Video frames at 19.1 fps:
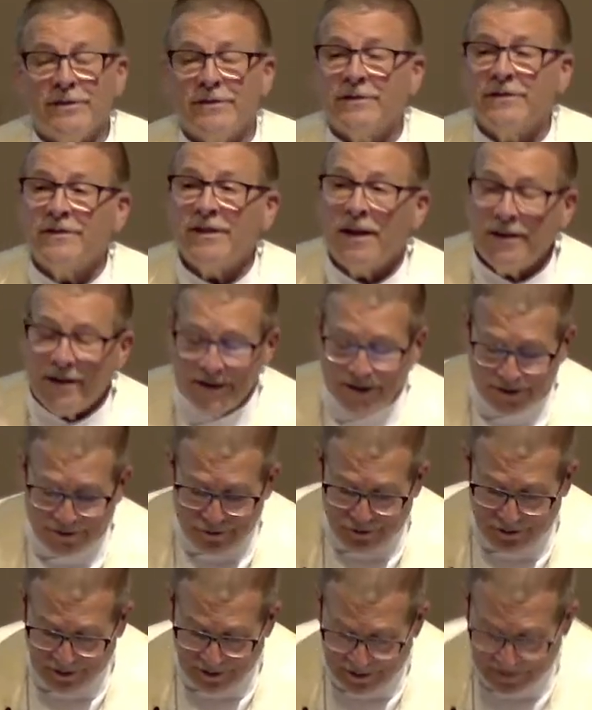and Sunday
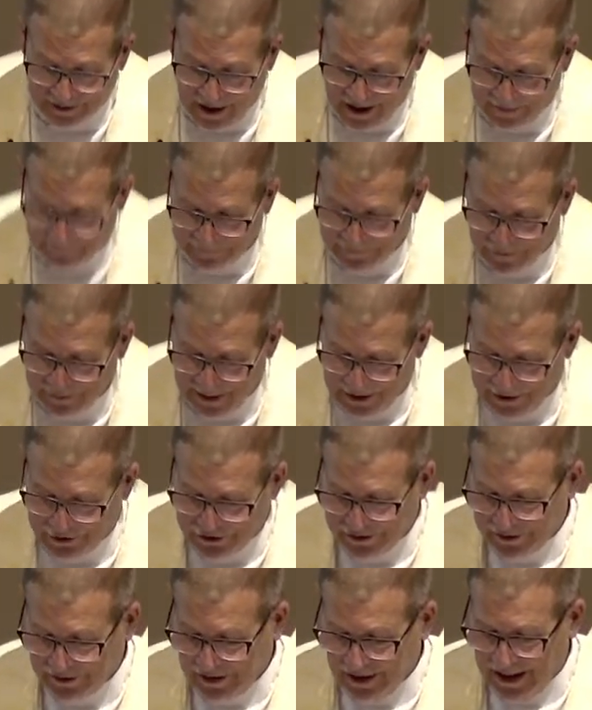school and
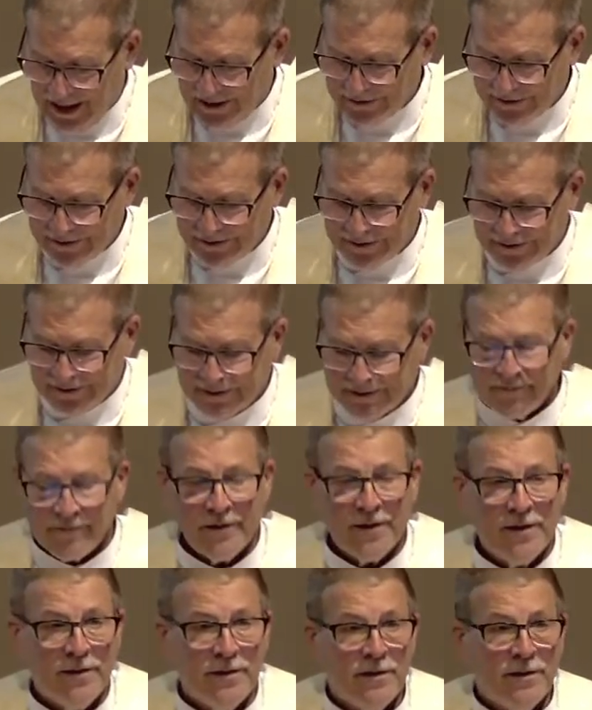confirmation classes,
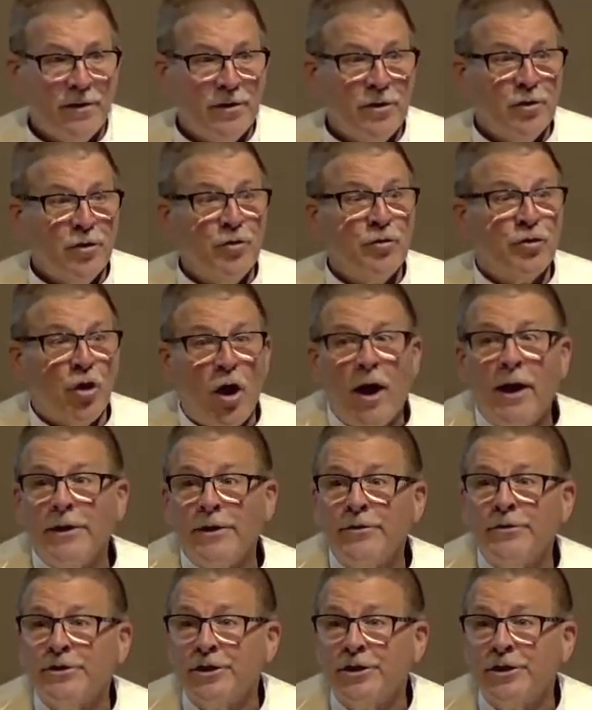who taught your